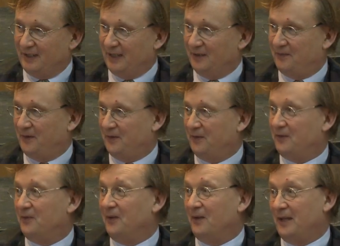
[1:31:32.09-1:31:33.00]
in the photo. This
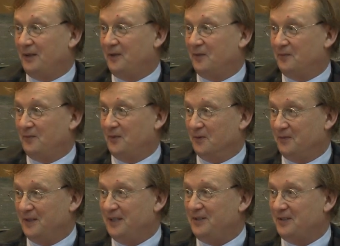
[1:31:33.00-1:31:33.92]
is not like your
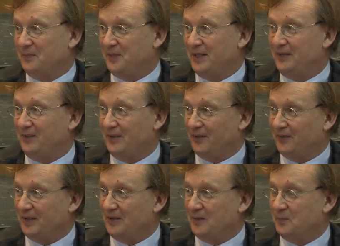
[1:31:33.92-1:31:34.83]
Venetian
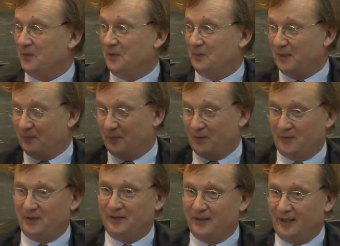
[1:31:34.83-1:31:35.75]
paintings. They don't put a big
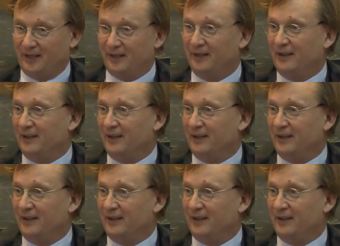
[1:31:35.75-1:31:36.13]
block in there.